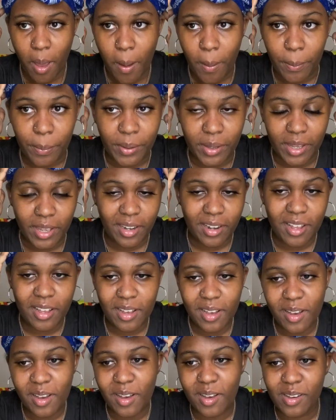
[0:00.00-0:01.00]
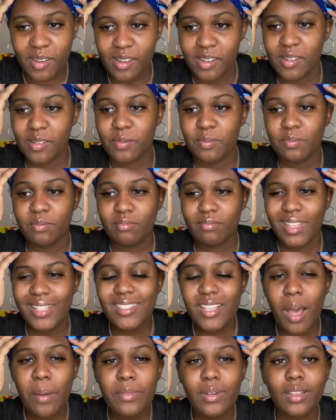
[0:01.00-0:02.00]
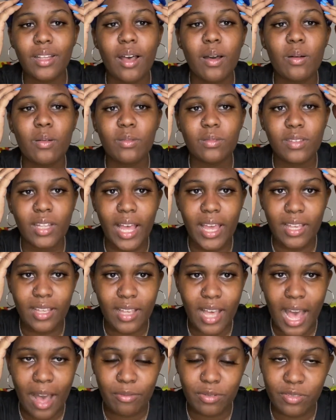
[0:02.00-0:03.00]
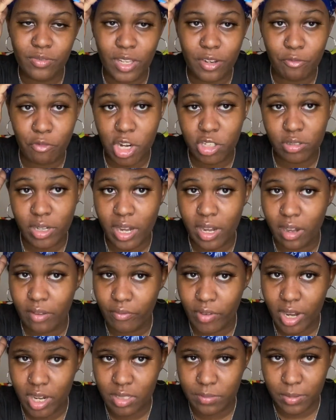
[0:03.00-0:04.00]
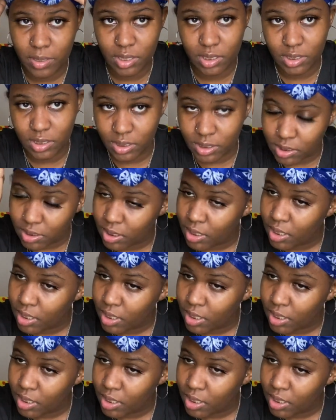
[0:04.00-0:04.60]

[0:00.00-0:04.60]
But it's coming along. Like, I was feeling frustrated at first because